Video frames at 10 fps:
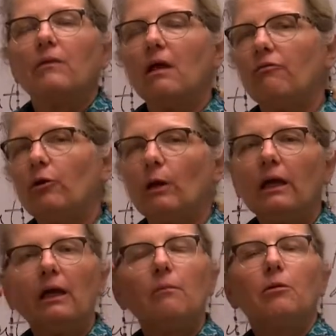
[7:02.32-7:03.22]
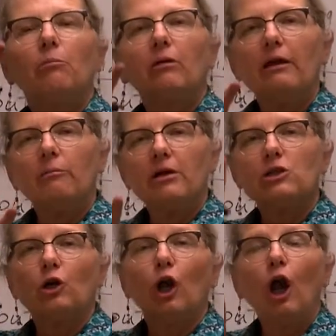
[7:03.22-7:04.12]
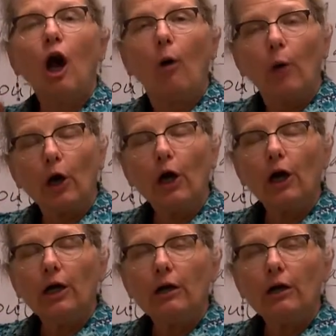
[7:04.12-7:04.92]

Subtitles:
If you can keep your blood pressure lower,